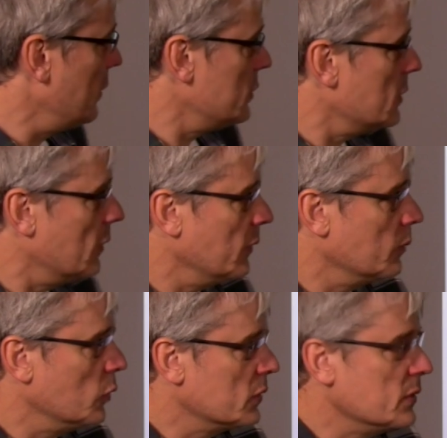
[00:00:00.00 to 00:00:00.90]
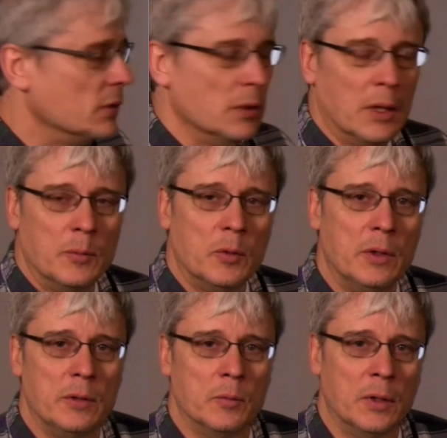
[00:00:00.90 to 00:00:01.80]
than shelving books in the
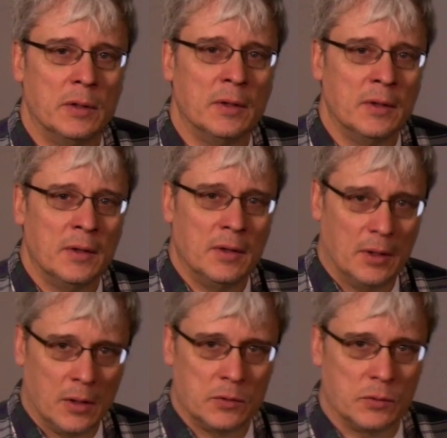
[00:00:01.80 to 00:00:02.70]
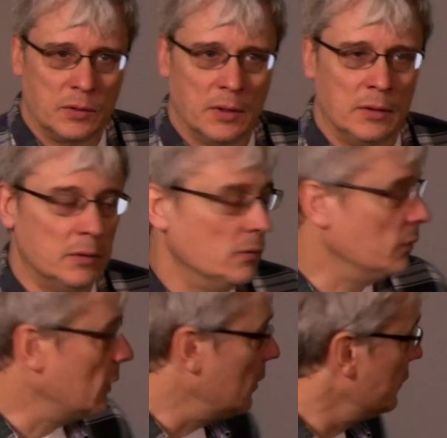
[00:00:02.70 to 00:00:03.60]
library, you might actually get
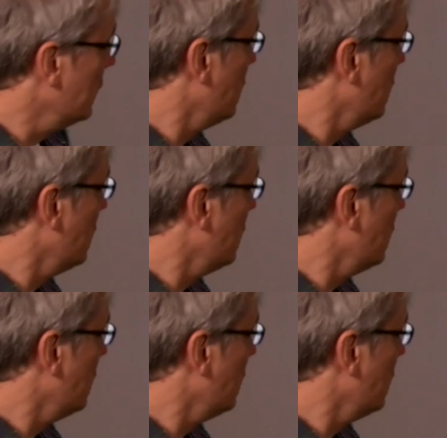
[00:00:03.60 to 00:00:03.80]
involved